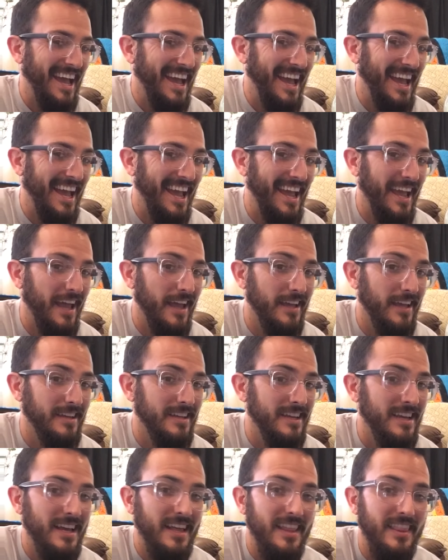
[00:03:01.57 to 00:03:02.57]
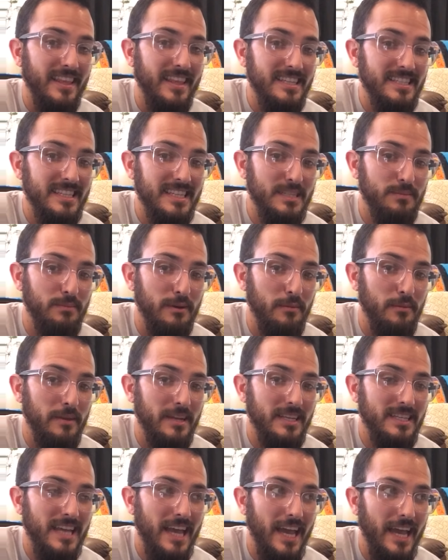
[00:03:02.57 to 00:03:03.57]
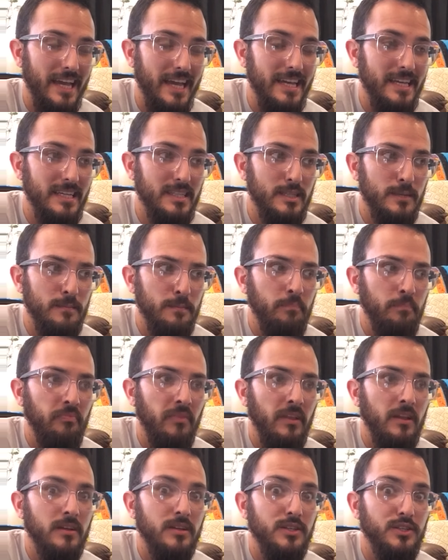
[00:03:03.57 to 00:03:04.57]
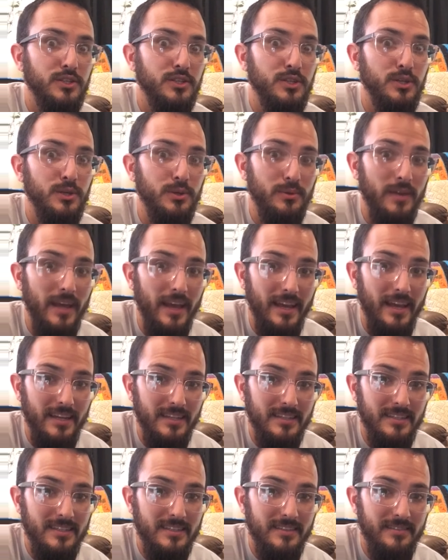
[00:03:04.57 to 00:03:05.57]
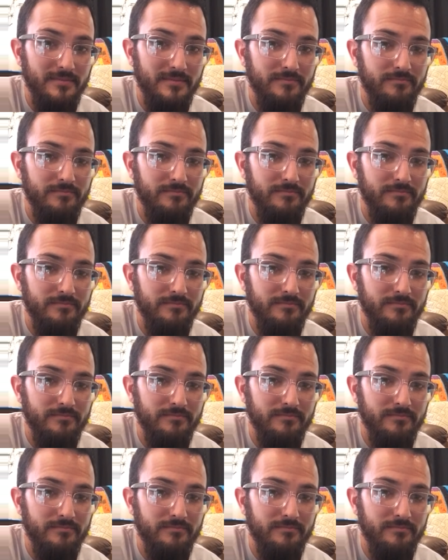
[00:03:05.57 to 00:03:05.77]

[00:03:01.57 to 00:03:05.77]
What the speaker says: And this experiment takes 2 days.